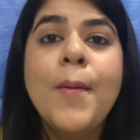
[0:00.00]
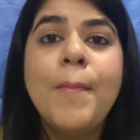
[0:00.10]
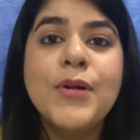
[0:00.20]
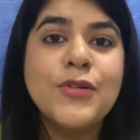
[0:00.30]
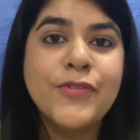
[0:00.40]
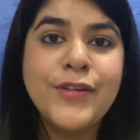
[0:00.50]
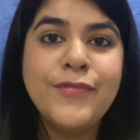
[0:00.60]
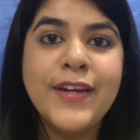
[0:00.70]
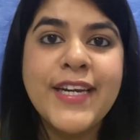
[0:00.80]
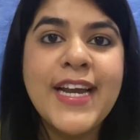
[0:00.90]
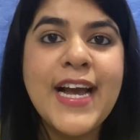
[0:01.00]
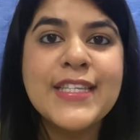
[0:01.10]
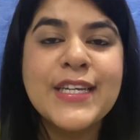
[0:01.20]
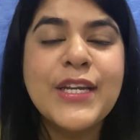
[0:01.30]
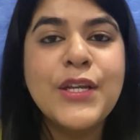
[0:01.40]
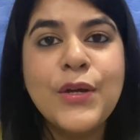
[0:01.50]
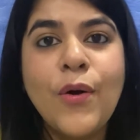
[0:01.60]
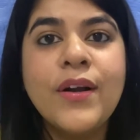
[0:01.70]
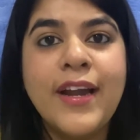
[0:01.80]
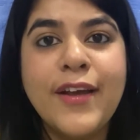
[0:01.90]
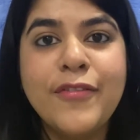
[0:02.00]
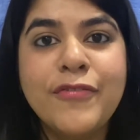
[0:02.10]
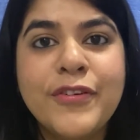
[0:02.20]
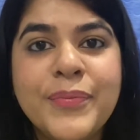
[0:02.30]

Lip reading: much of an effect it has in your life.